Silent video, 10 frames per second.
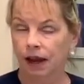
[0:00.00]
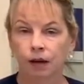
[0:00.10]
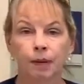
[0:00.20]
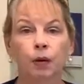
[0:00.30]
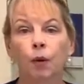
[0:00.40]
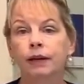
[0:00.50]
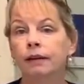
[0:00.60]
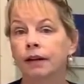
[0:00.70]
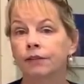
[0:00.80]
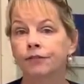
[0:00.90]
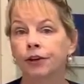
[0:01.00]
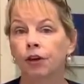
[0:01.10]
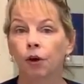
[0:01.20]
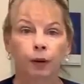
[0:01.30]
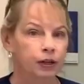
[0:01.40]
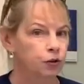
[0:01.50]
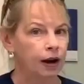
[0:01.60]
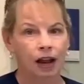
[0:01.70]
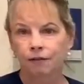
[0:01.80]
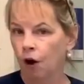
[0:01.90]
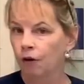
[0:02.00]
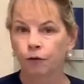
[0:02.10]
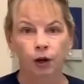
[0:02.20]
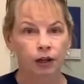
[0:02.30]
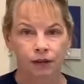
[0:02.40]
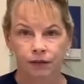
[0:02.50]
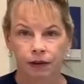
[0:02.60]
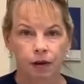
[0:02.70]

I could pick one to live, or we can try to have all four live.